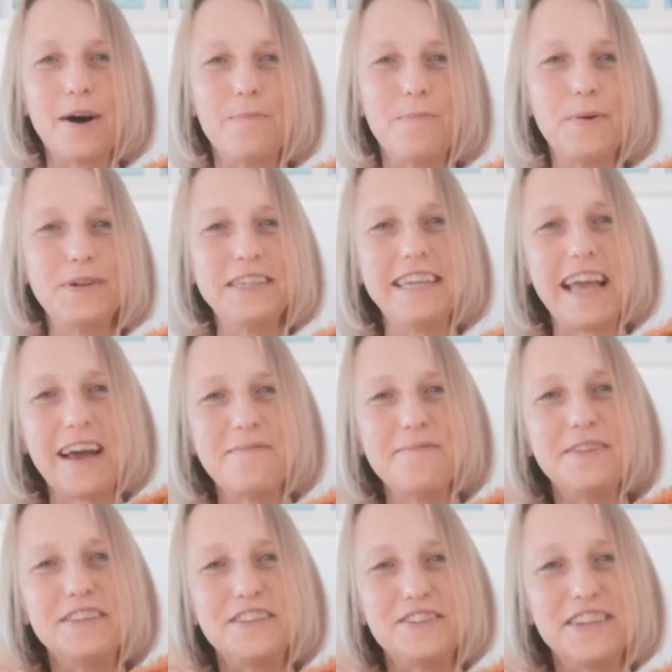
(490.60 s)
our body
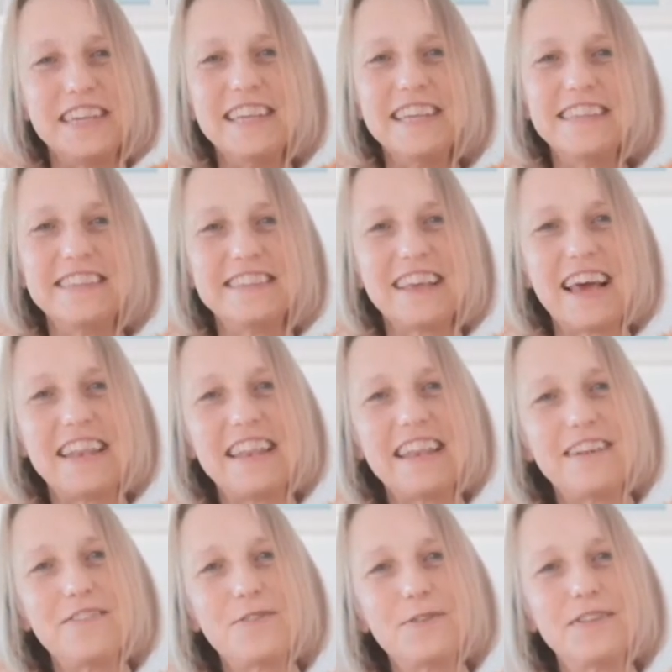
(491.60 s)
chemistries. And
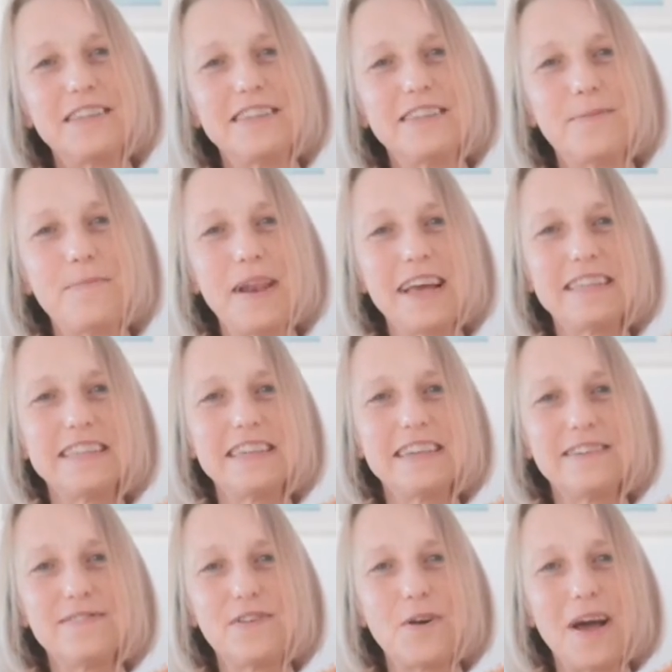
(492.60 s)
then, of course, it's a
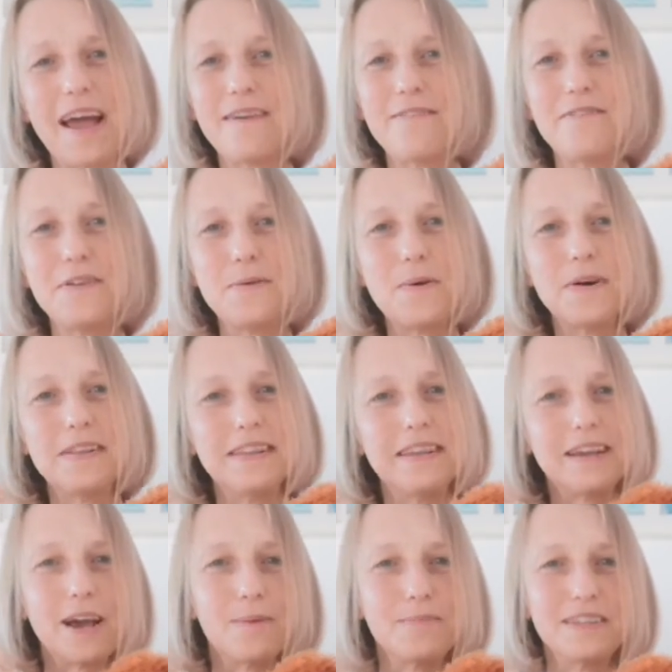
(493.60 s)
blessing for everyone
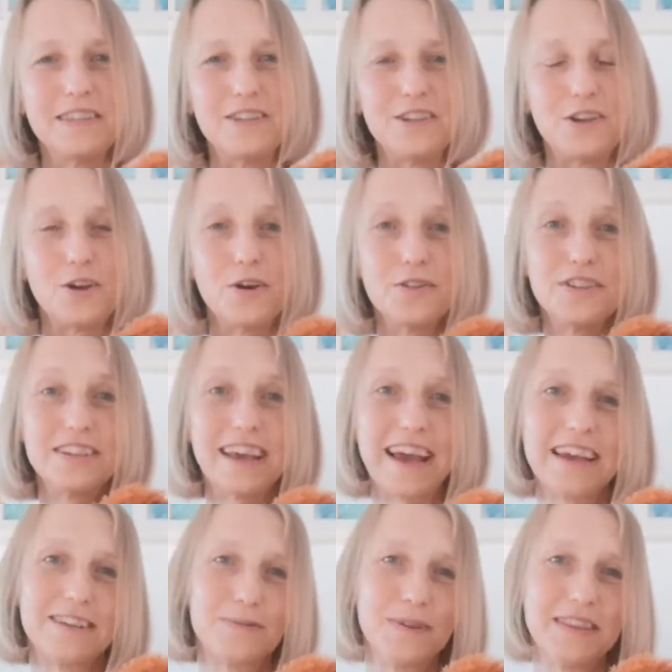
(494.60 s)
that comes into
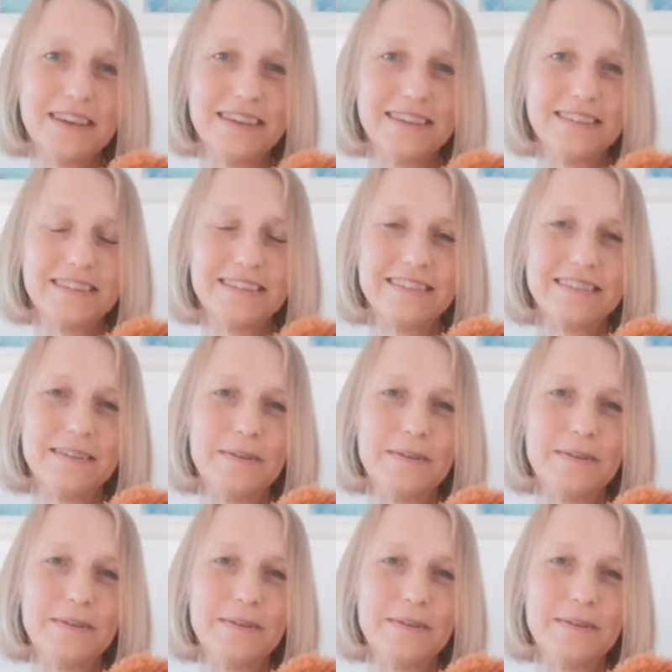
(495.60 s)
contact with us.